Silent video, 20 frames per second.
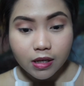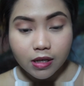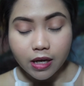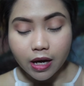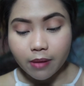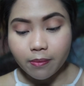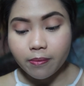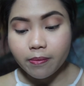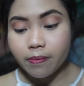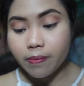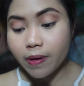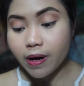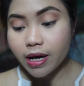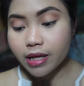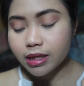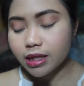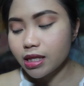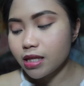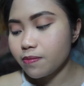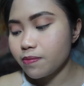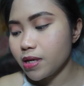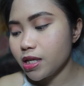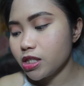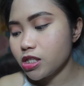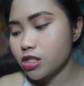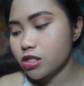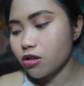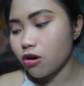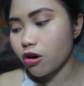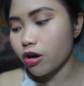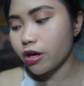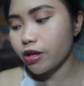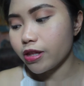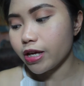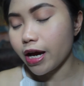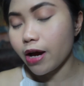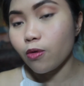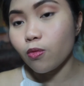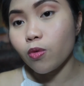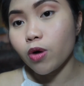Yeah, but the main star
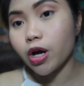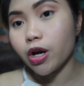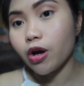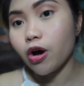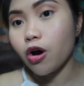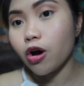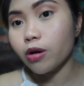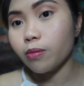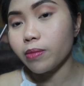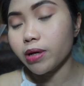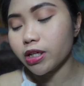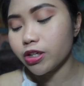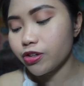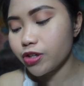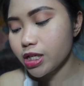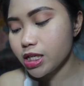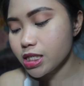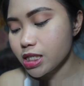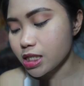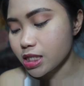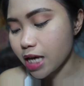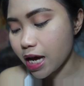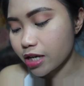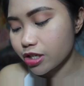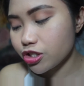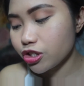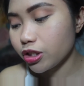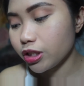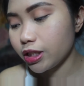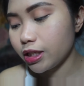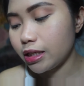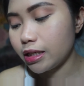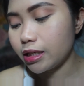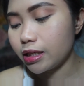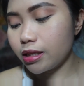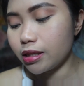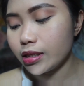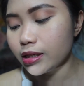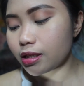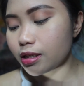that I want on my crease is actually
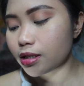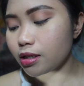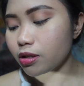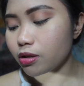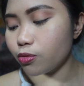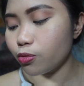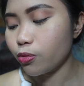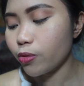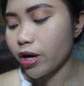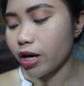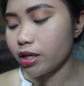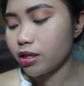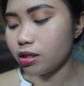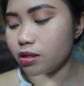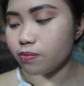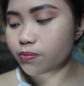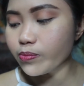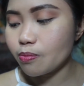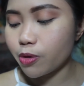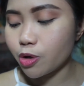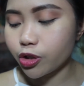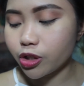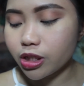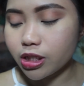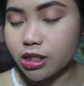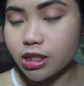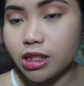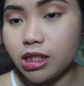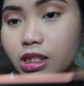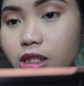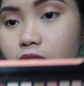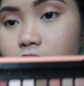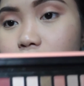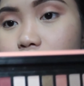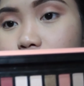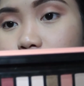the red burgundy